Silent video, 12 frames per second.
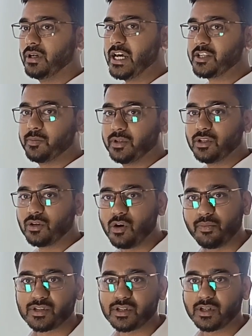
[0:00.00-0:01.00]
as per the
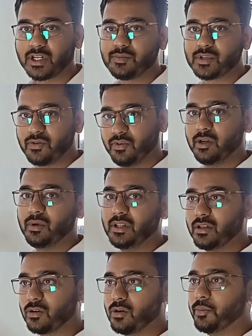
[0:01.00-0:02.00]
compressor types available
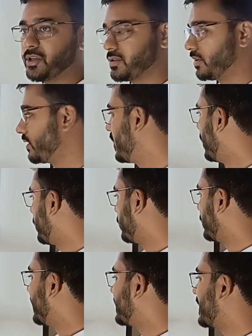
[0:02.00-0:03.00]
in the compressor.
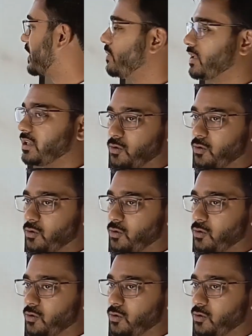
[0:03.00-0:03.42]
So that is nothing but